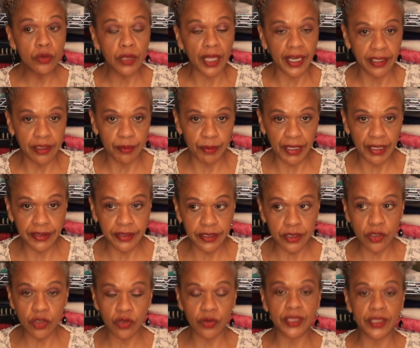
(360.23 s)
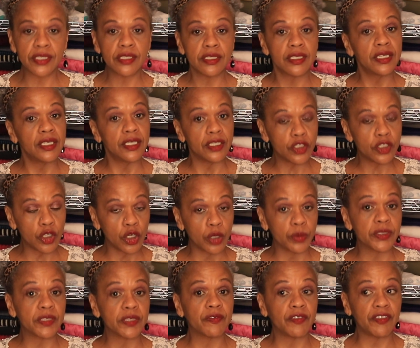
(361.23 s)
like about this dress in
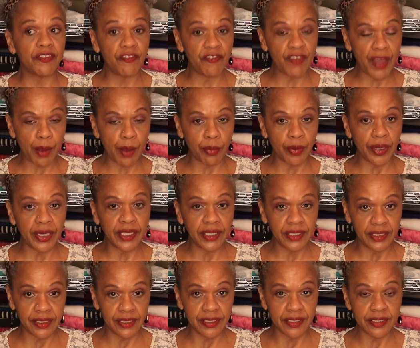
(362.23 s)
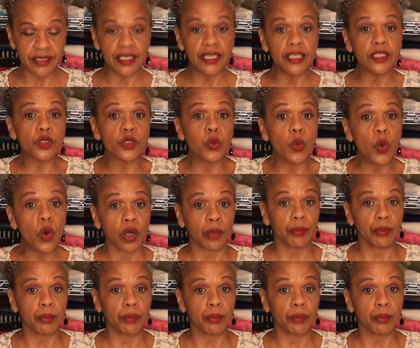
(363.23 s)
terms of the fabric is it's warm.